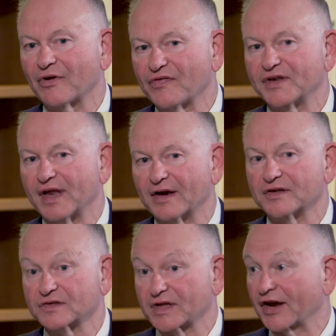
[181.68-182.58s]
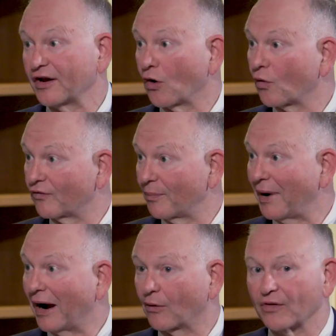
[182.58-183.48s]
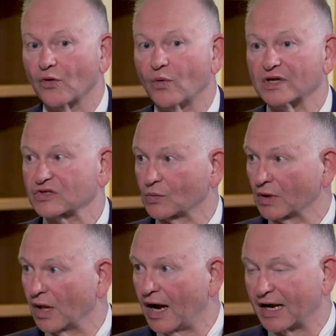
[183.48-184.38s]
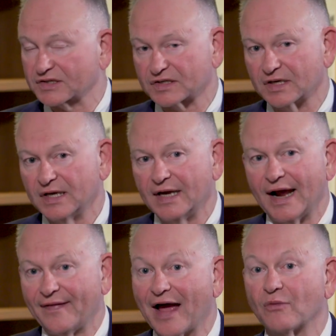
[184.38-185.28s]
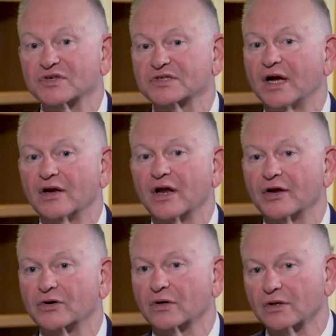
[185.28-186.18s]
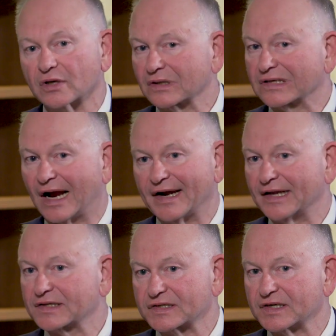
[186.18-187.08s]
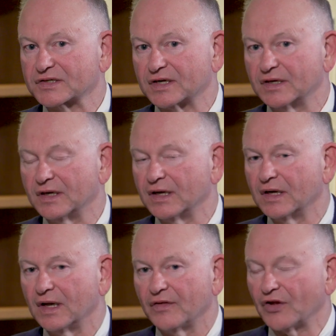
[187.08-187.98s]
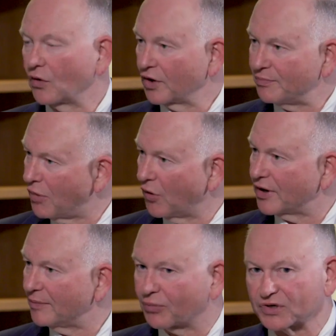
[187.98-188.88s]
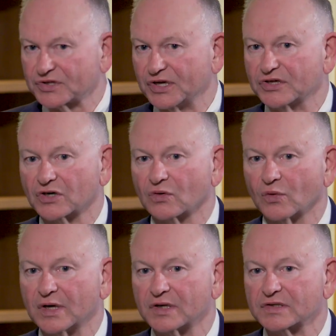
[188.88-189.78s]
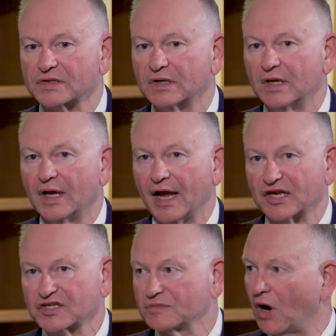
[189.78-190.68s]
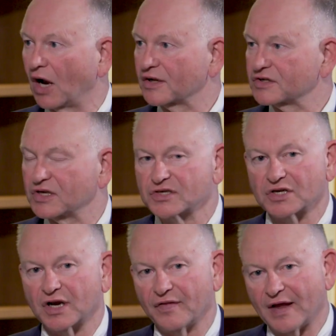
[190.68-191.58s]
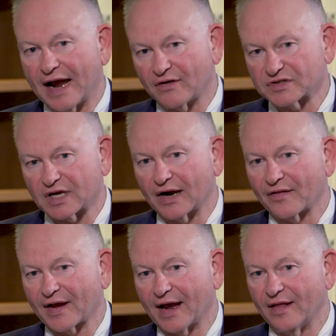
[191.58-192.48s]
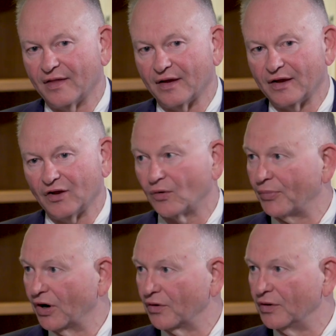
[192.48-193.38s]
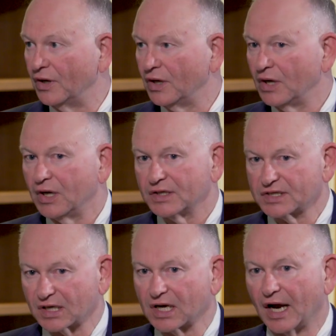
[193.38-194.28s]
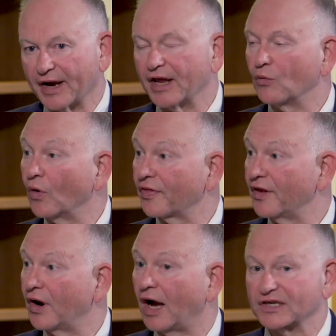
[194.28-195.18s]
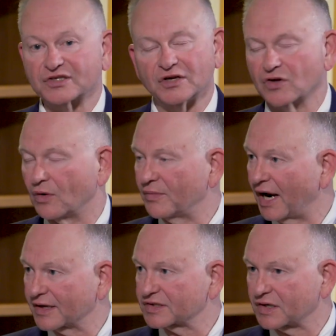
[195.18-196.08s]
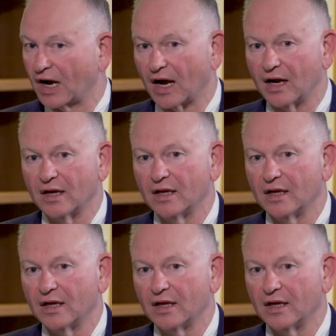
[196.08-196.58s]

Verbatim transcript: of the tendons that had overpowered the ones that were lost. And that was done under a little tiny incision. The only bony procedure was a small incision in the outside of the heel bone to cut it with an osteotome, not a saw.